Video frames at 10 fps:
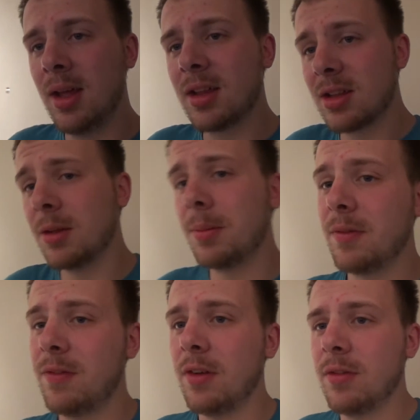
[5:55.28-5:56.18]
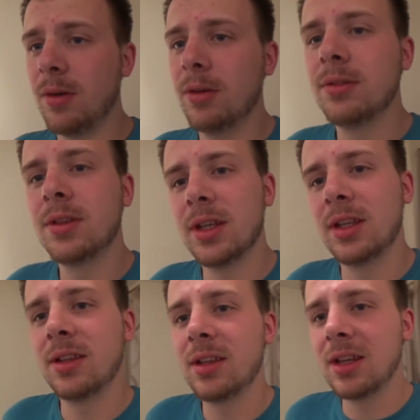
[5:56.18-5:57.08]
it's a little bit further on
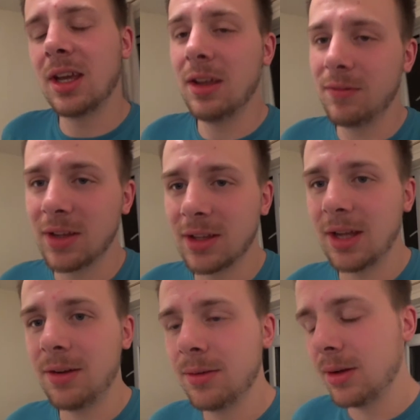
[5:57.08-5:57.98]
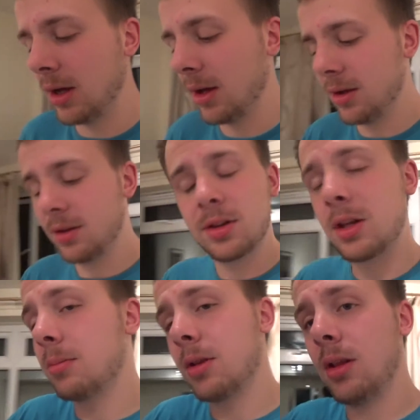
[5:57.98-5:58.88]
in the evening now. Uh,
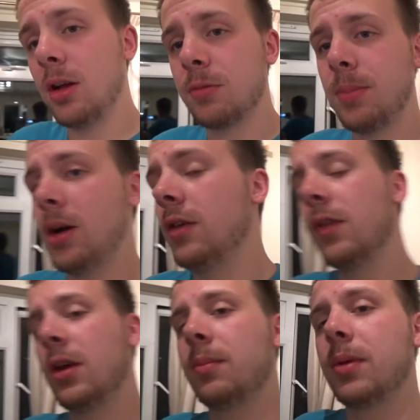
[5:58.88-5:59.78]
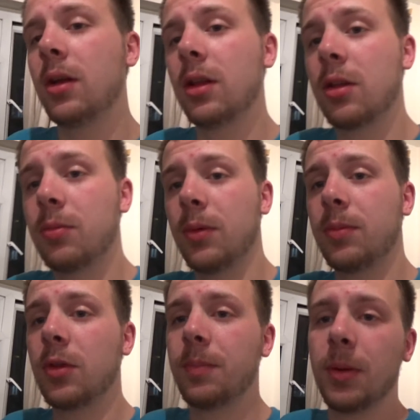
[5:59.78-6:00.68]
skipped a large part of it purely because we've
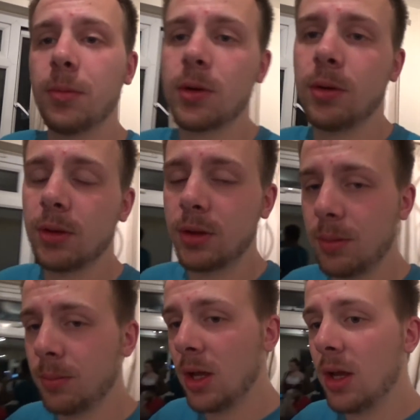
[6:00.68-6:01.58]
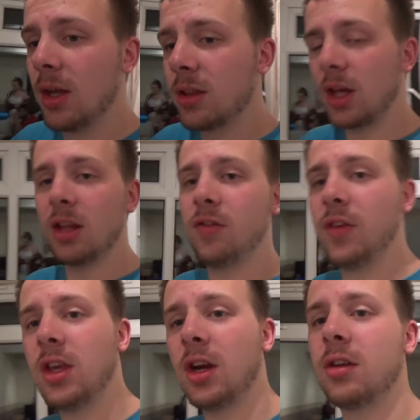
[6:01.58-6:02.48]
just been recording some challenge
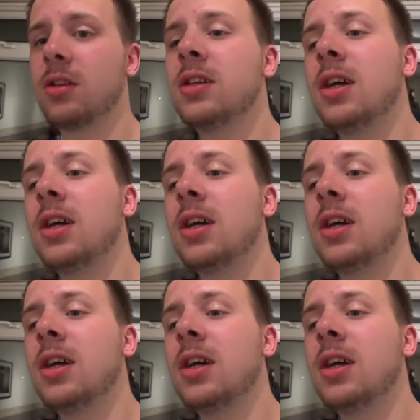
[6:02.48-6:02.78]
videos